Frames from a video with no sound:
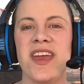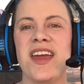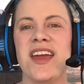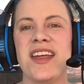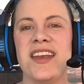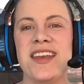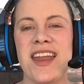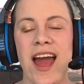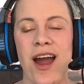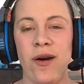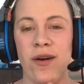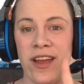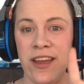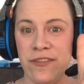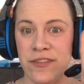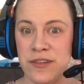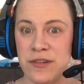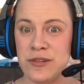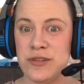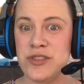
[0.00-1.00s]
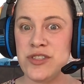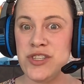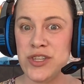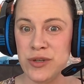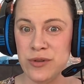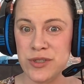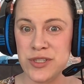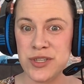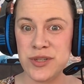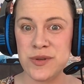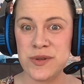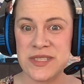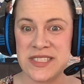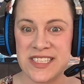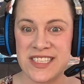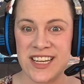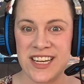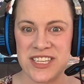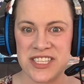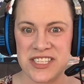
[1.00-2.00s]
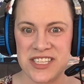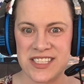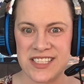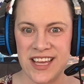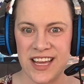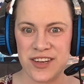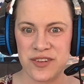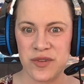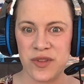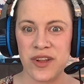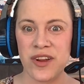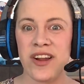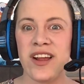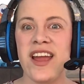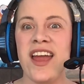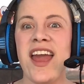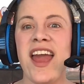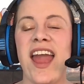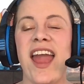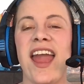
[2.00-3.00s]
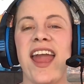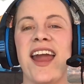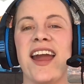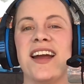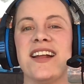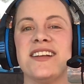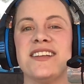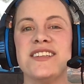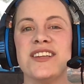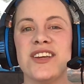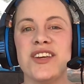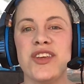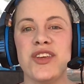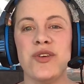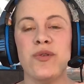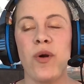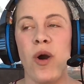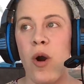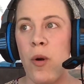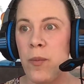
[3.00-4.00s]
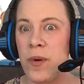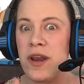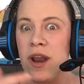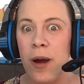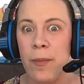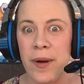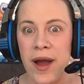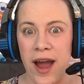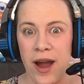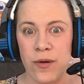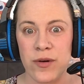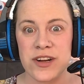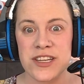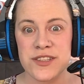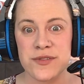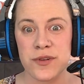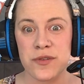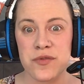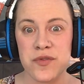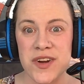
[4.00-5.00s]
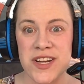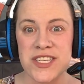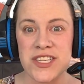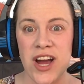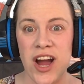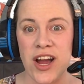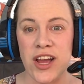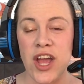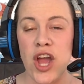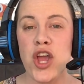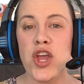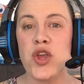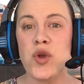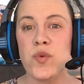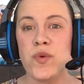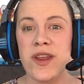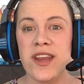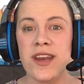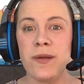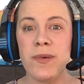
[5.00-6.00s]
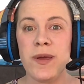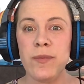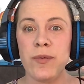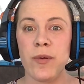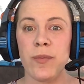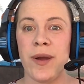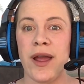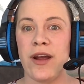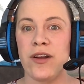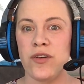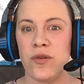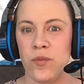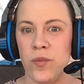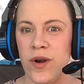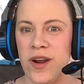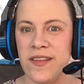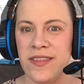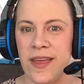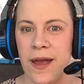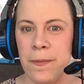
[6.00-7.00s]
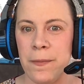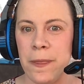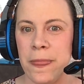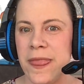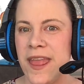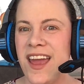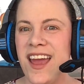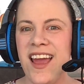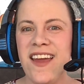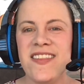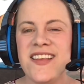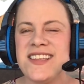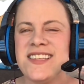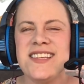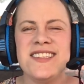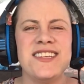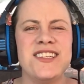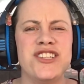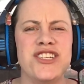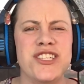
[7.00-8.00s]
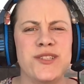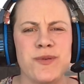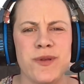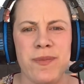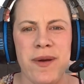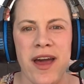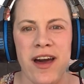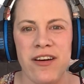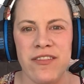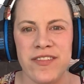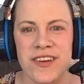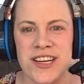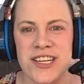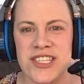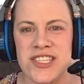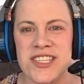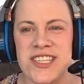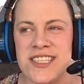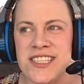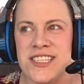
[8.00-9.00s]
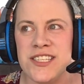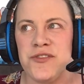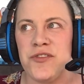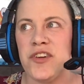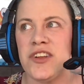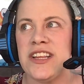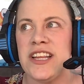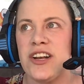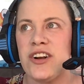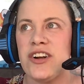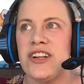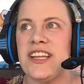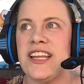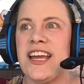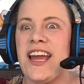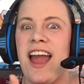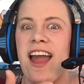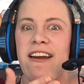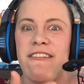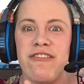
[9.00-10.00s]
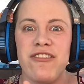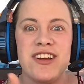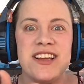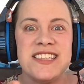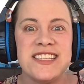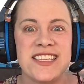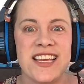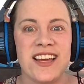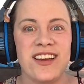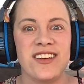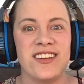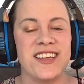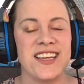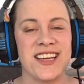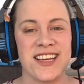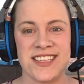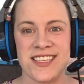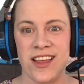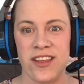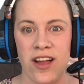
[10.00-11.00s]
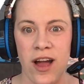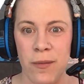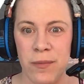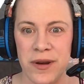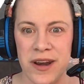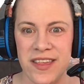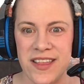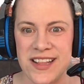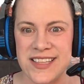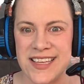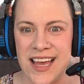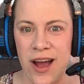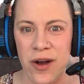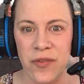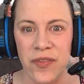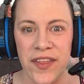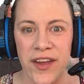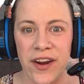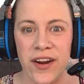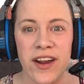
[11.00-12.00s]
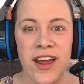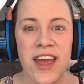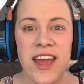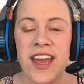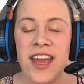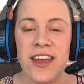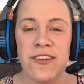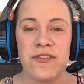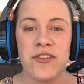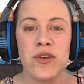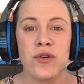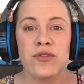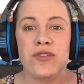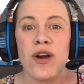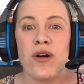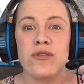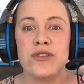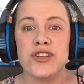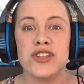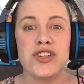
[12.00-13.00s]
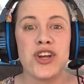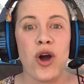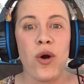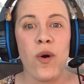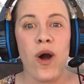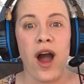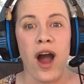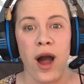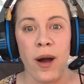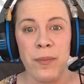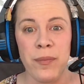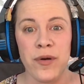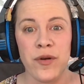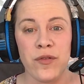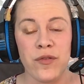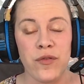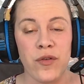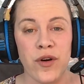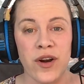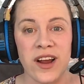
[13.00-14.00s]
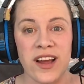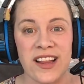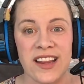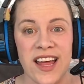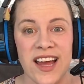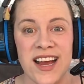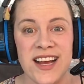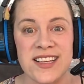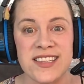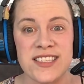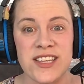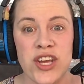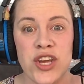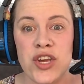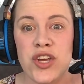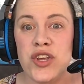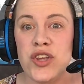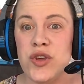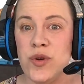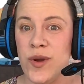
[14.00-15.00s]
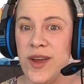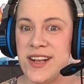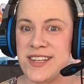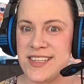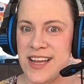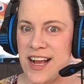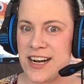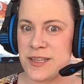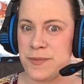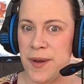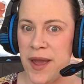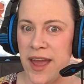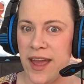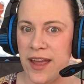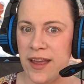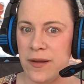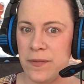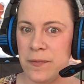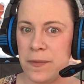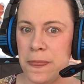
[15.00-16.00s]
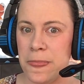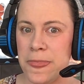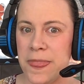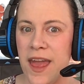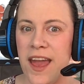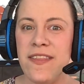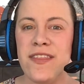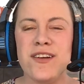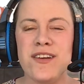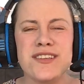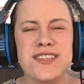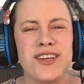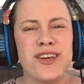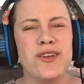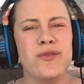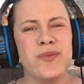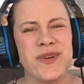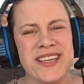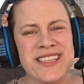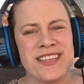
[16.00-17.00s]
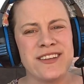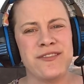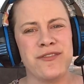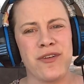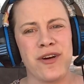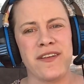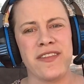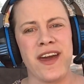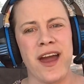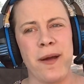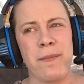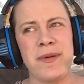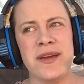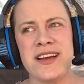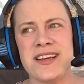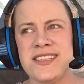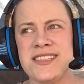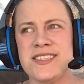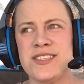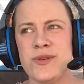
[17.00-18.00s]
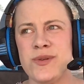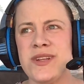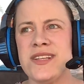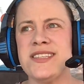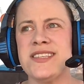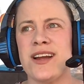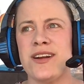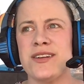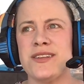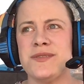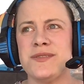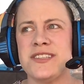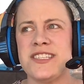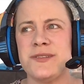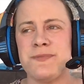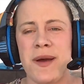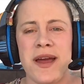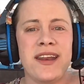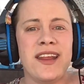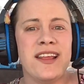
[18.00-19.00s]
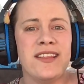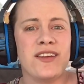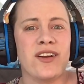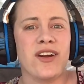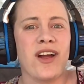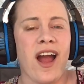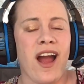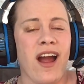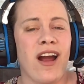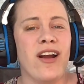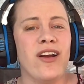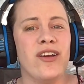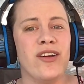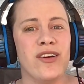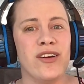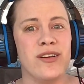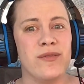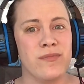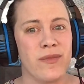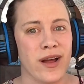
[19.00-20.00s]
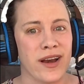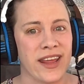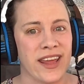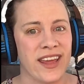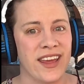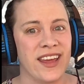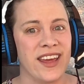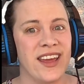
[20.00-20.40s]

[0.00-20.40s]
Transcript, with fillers: Now, if you do choose to touch the scheduler and you open up hours for free talk. You need to be prepared to work them. And this isn't just with Palfish, this is for literally every single ESL company that's out there. If you don't show up for a class, you get docked pay. And there's a good reason for that because students are spending their hard earned money